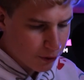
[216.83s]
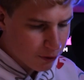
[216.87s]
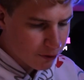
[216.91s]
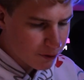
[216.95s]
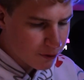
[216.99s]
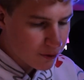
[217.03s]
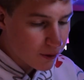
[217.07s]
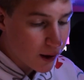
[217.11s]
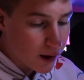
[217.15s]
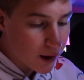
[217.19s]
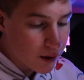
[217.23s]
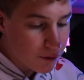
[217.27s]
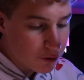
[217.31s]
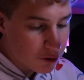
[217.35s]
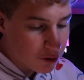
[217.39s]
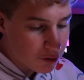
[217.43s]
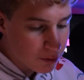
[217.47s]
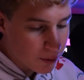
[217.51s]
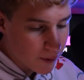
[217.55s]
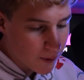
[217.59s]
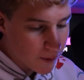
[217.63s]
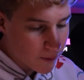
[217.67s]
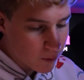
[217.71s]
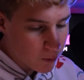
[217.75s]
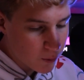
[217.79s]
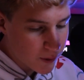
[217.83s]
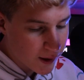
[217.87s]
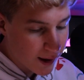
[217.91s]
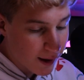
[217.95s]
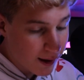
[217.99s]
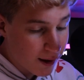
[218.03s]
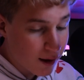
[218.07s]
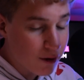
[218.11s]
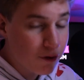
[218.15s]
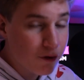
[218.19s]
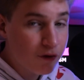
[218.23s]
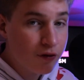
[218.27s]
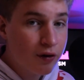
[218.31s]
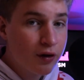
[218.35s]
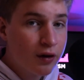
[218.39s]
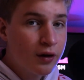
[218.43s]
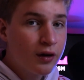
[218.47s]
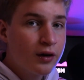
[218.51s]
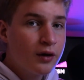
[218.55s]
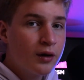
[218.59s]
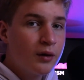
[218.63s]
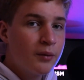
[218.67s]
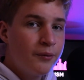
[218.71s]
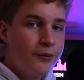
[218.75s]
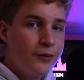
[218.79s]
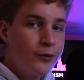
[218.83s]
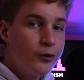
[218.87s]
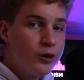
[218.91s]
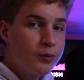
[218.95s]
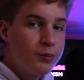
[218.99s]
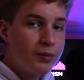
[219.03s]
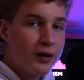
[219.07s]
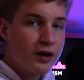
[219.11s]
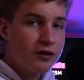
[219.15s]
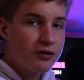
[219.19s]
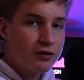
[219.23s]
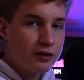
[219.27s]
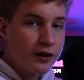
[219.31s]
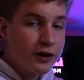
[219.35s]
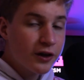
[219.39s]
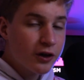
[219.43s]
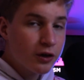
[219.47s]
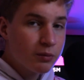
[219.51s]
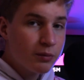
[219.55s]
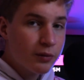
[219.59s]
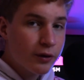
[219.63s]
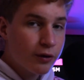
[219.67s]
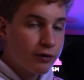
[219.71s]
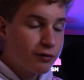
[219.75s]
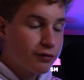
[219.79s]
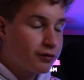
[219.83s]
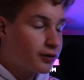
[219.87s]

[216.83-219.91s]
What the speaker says: 5 spot, we have PewDiePie's Lingonberry